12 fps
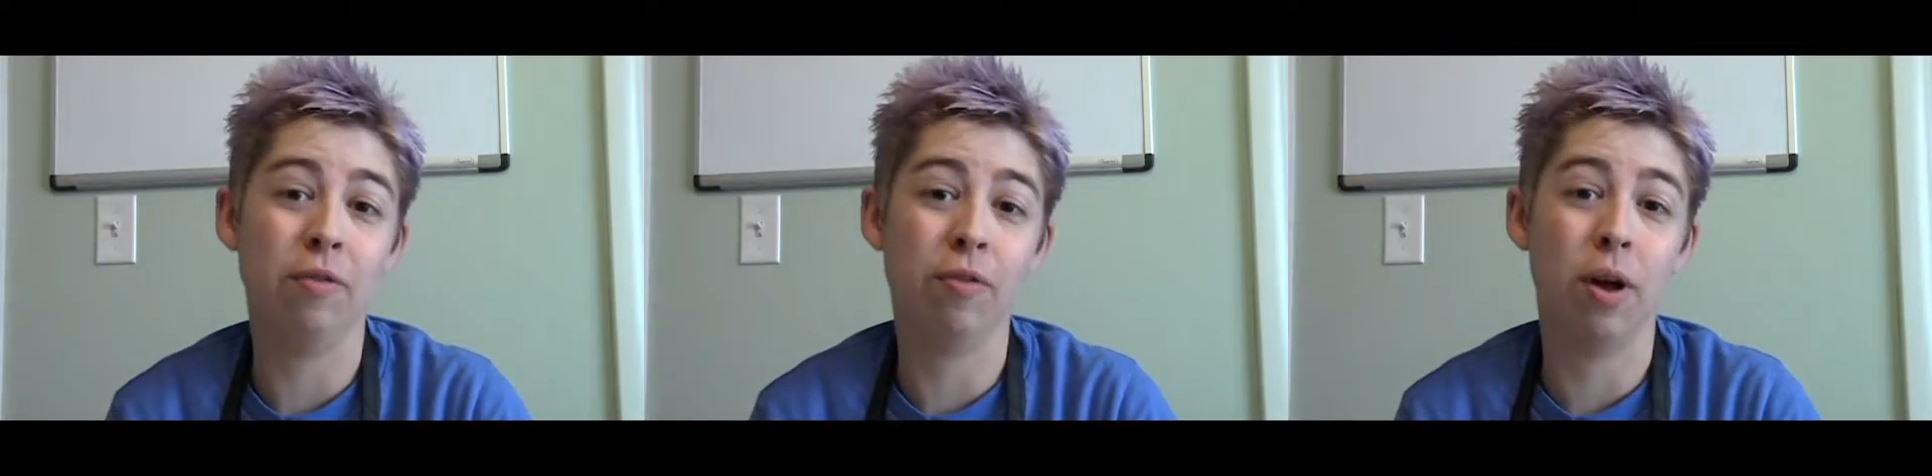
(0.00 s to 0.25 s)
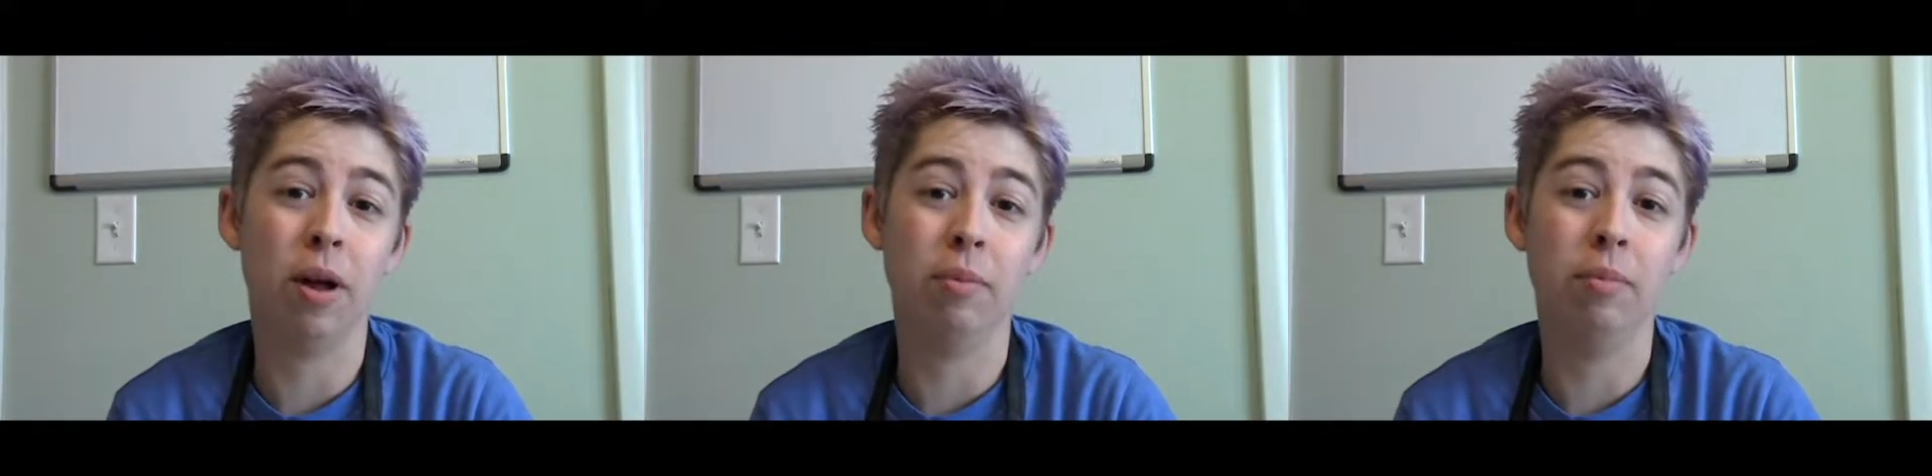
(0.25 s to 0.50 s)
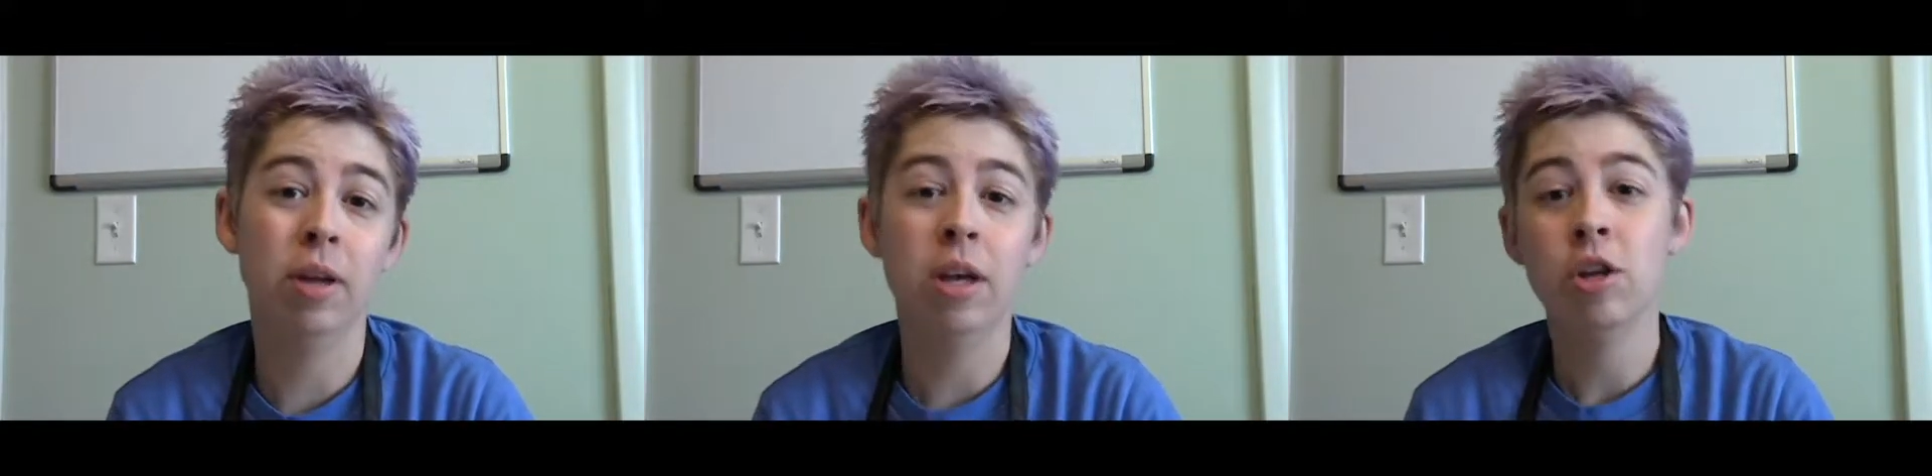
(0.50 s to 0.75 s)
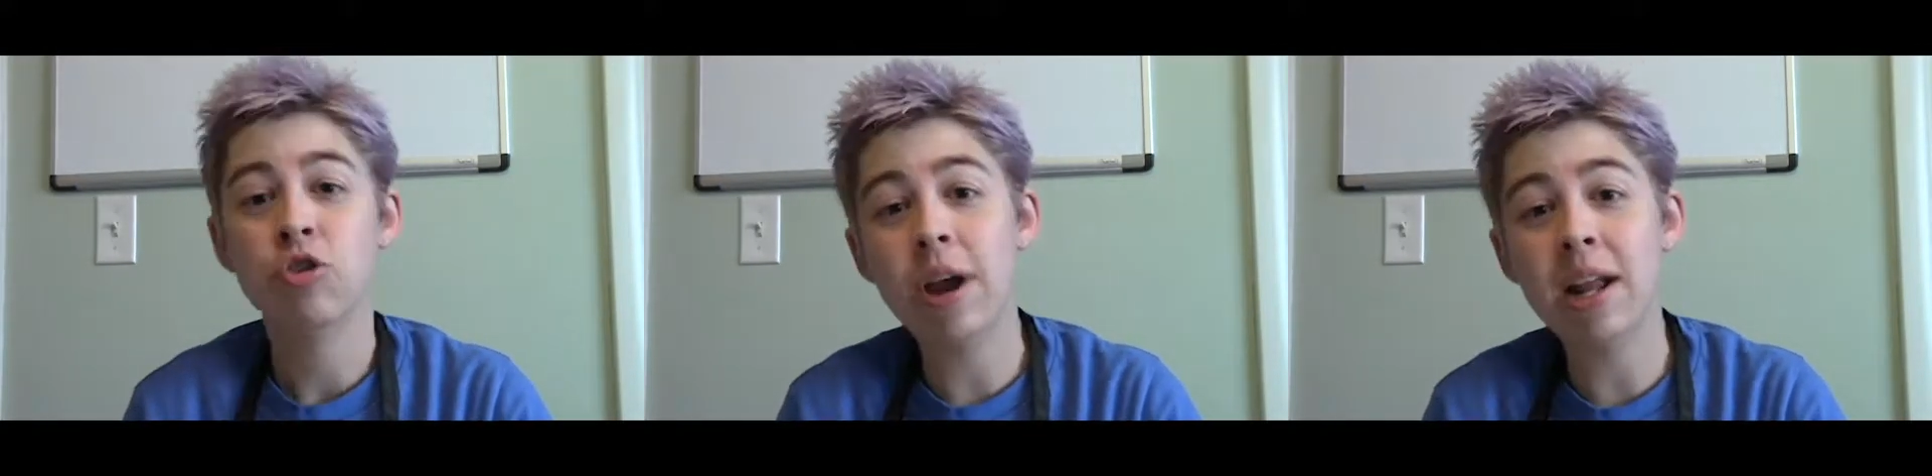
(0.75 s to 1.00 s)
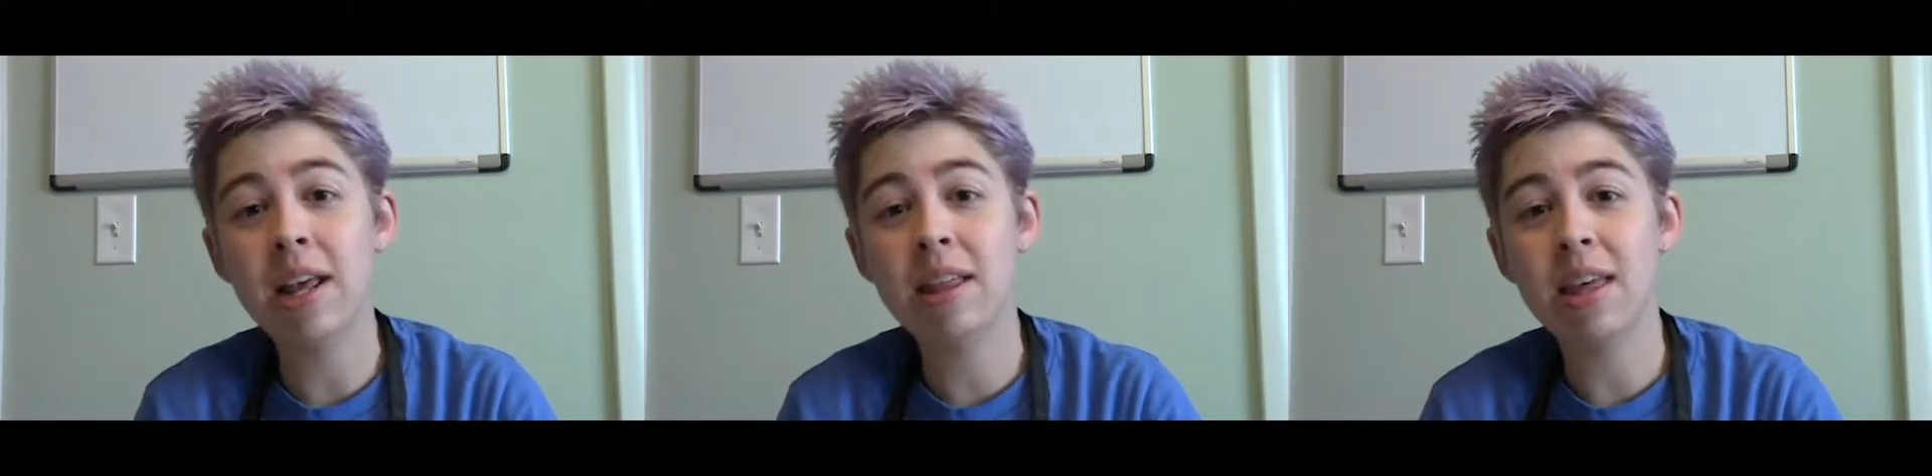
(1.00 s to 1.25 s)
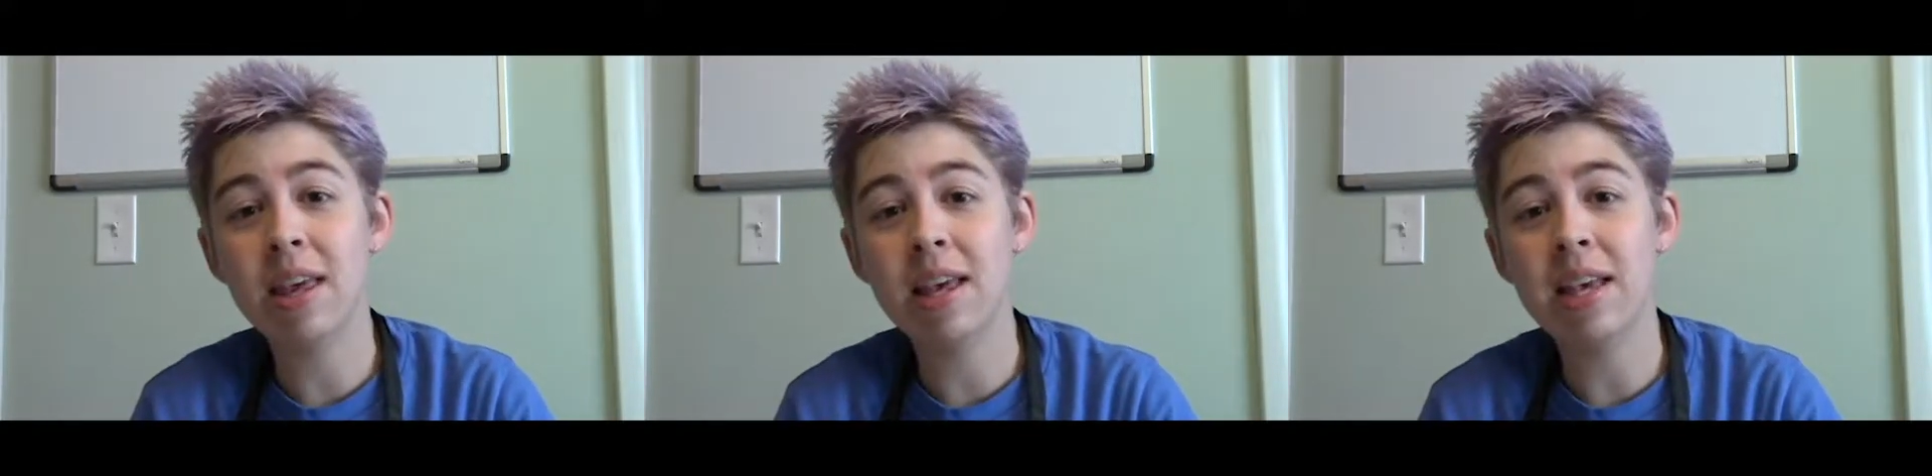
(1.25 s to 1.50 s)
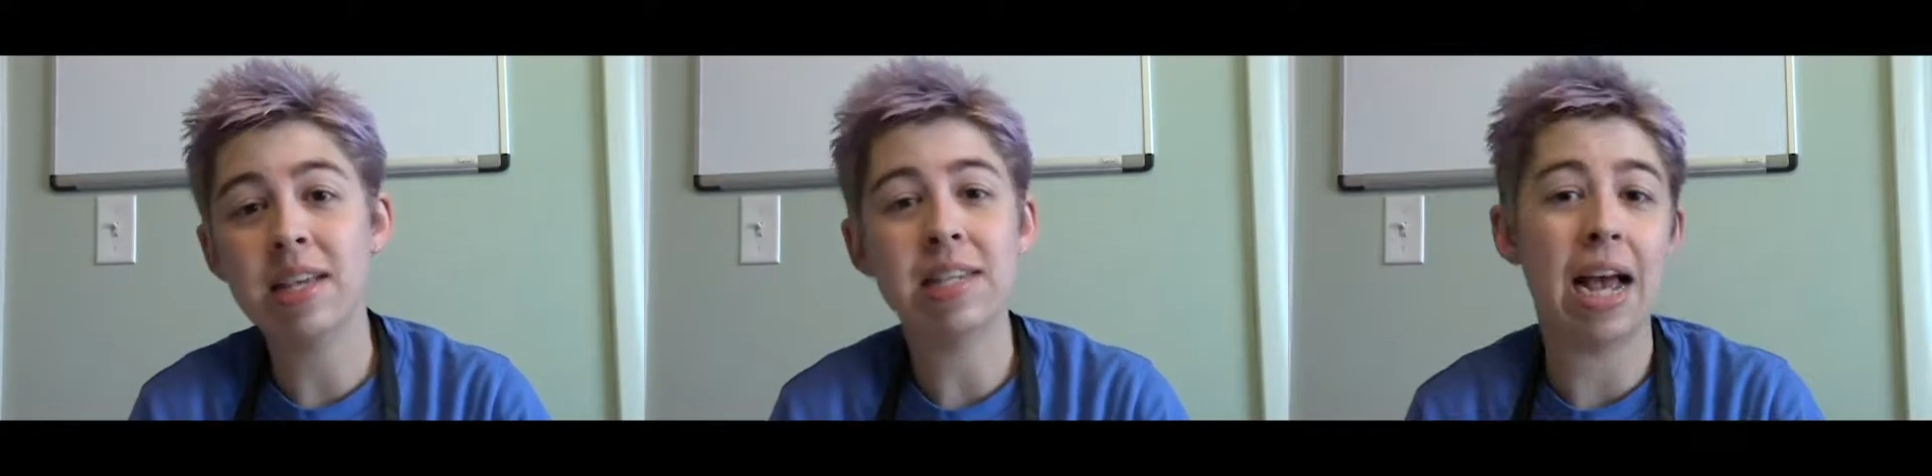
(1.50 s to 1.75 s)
from training things,